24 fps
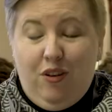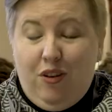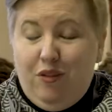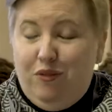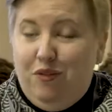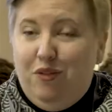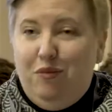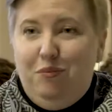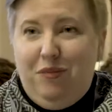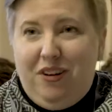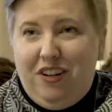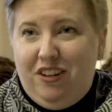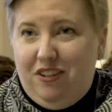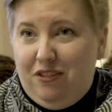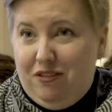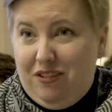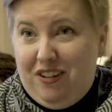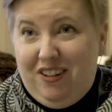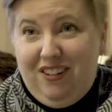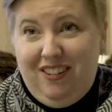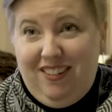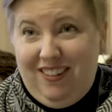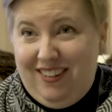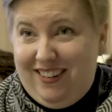Over my
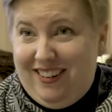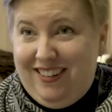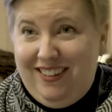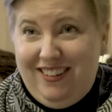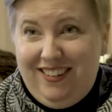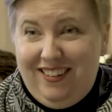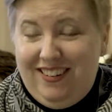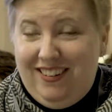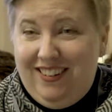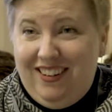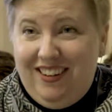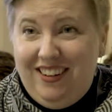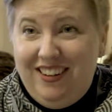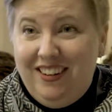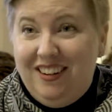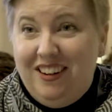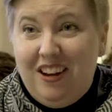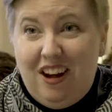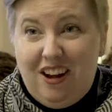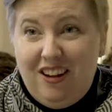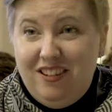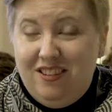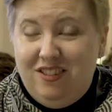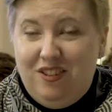career in
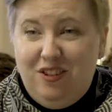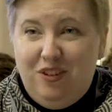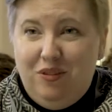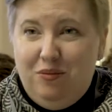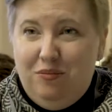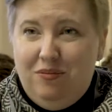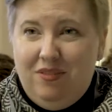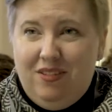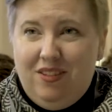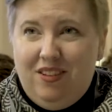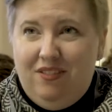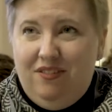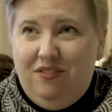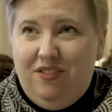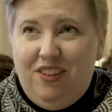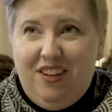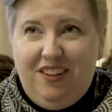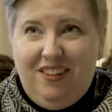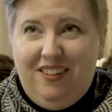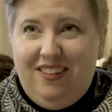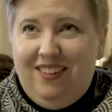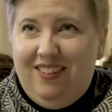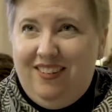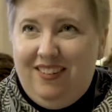costumes, I've
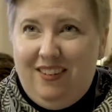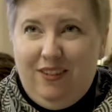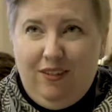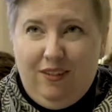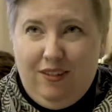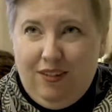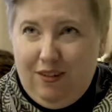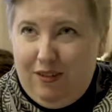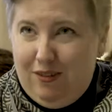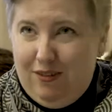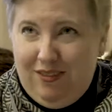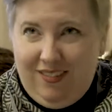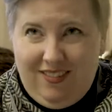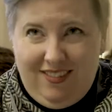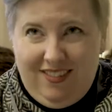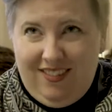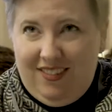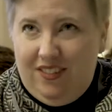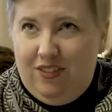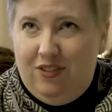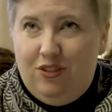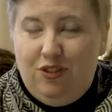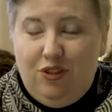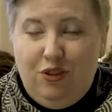done, you know,
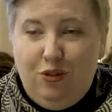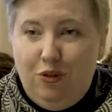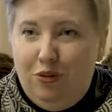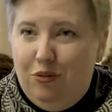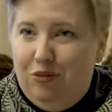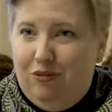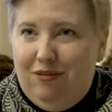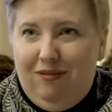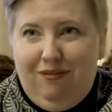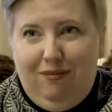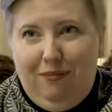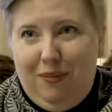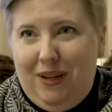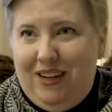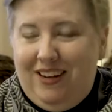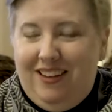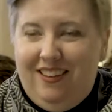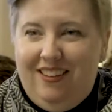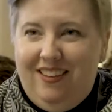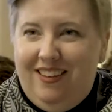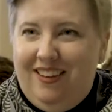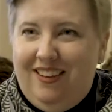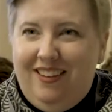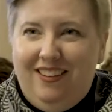so many
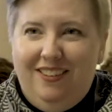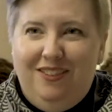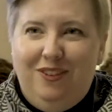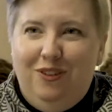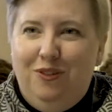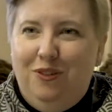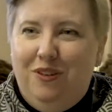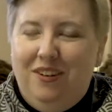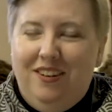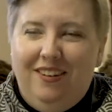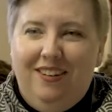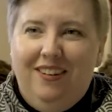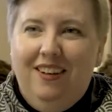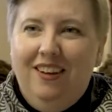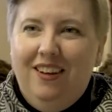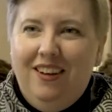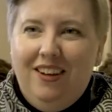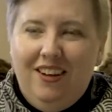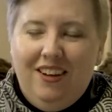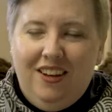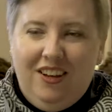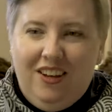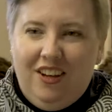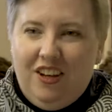things. You can
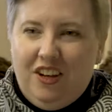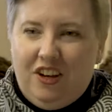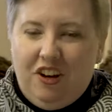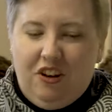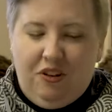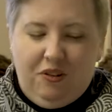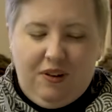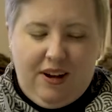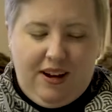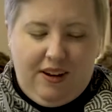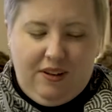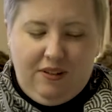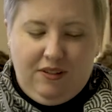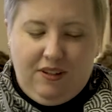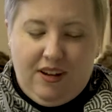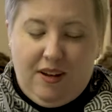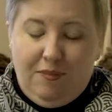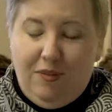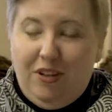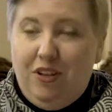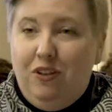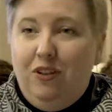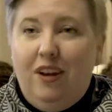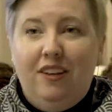go out,
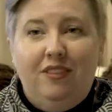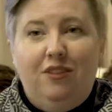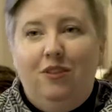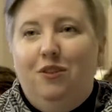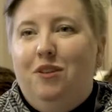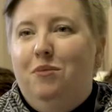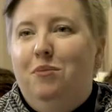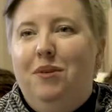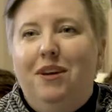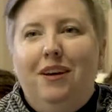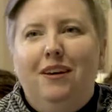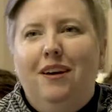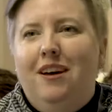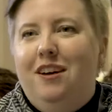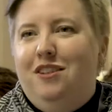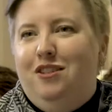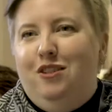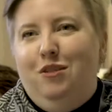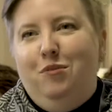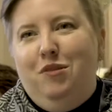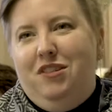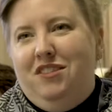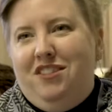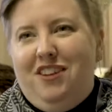I mean, yes, you can be a
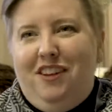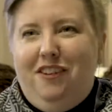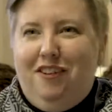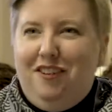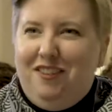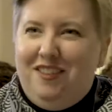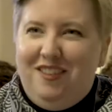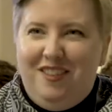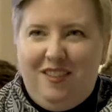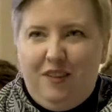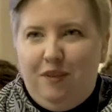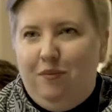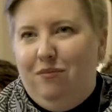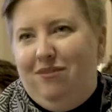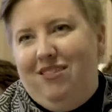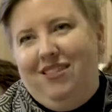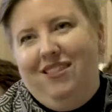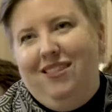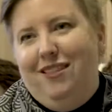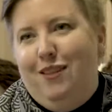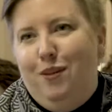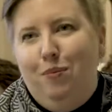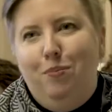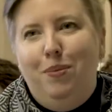costume designer, it's the
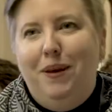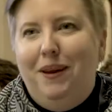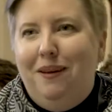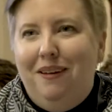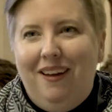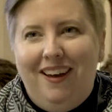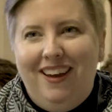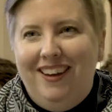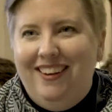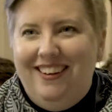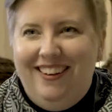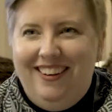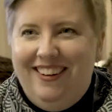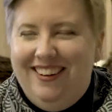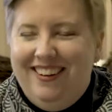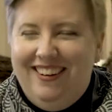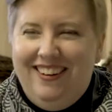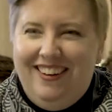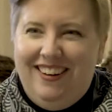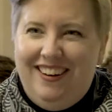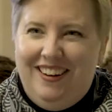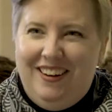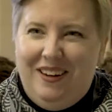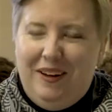big
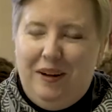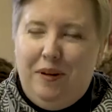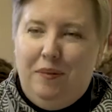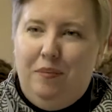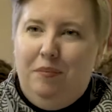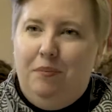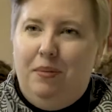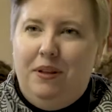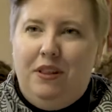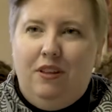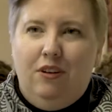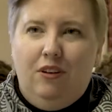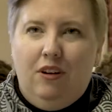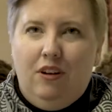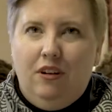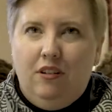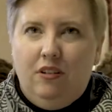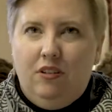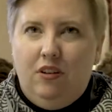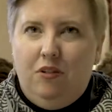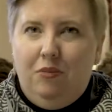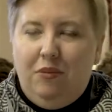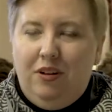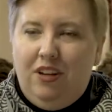idea, but there are
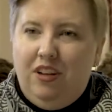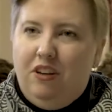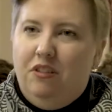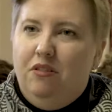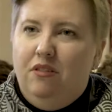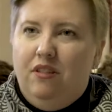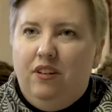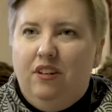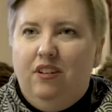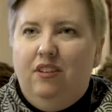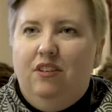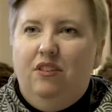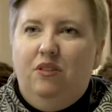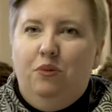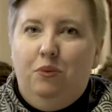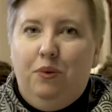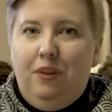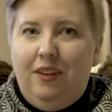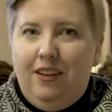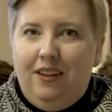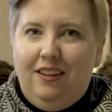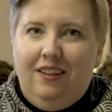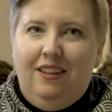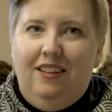so many careers
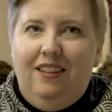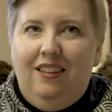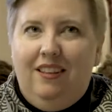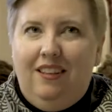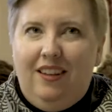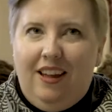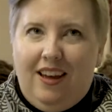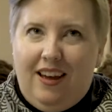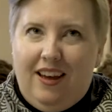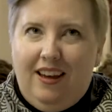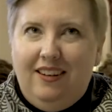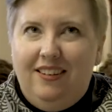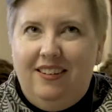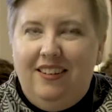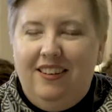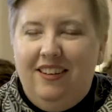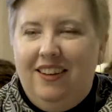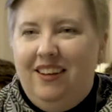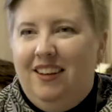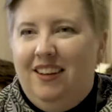within that.